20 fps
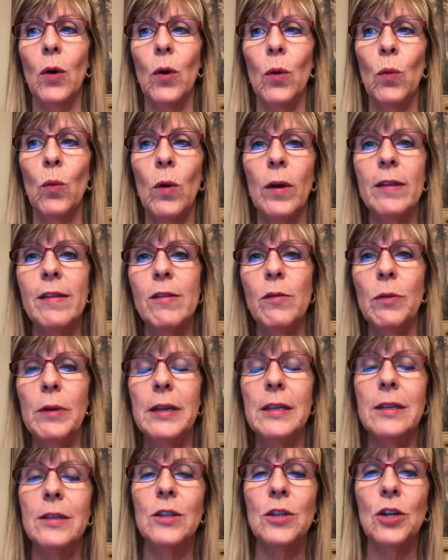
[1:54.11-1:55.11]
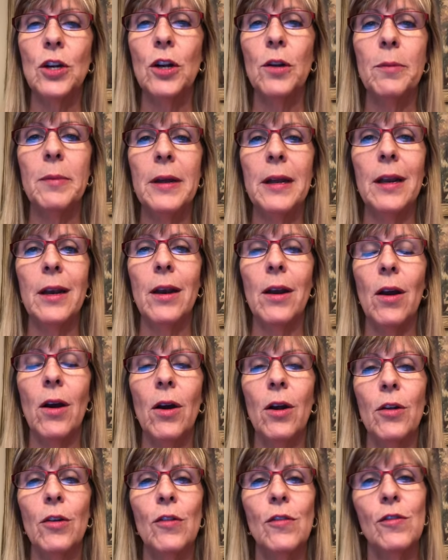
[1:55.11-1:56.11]
once we determine
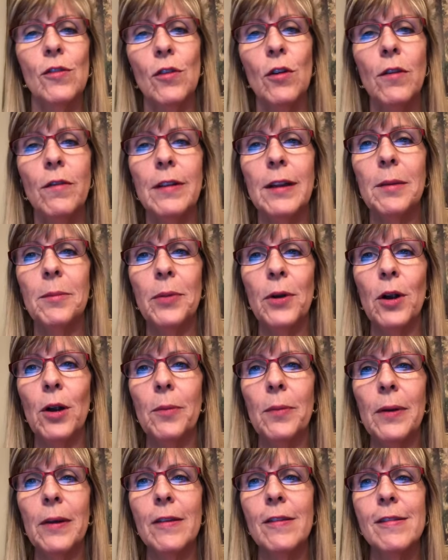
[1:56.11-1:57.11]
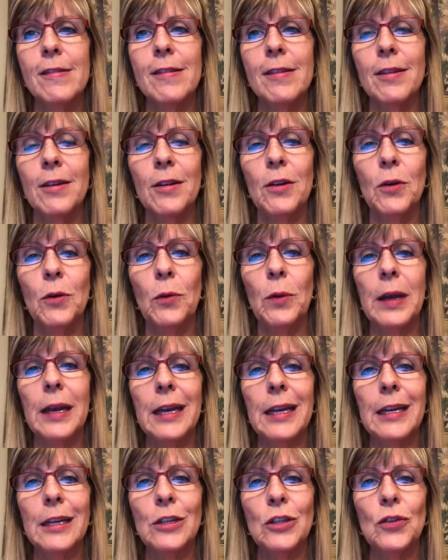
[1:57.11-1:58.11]
our serving purpose, we
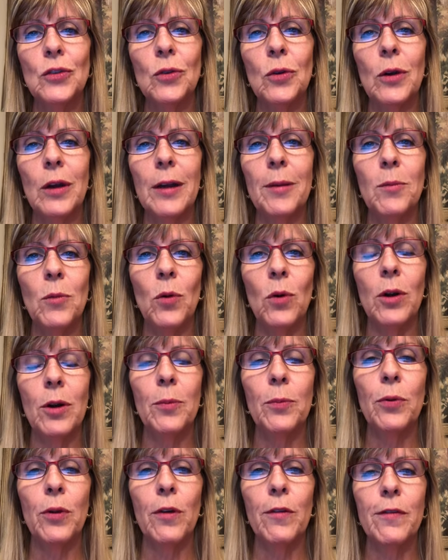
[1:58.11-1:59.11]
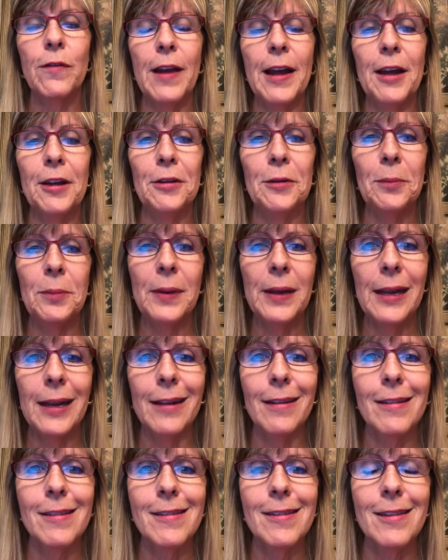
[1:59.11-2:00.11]
can enjoy more profound
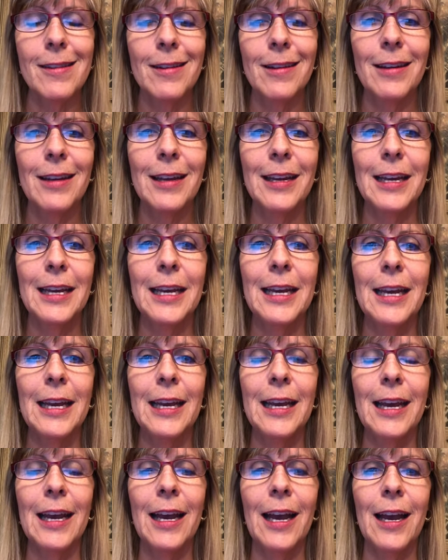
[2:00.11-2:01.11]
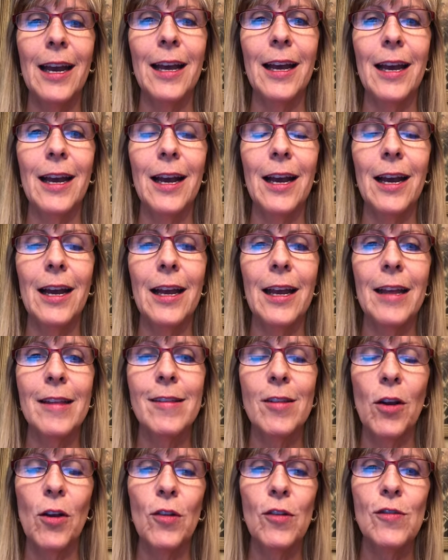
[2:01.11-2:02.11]
peace.
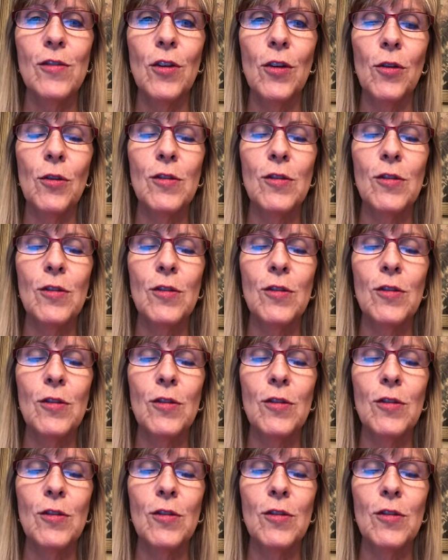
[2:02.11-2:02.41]
It's also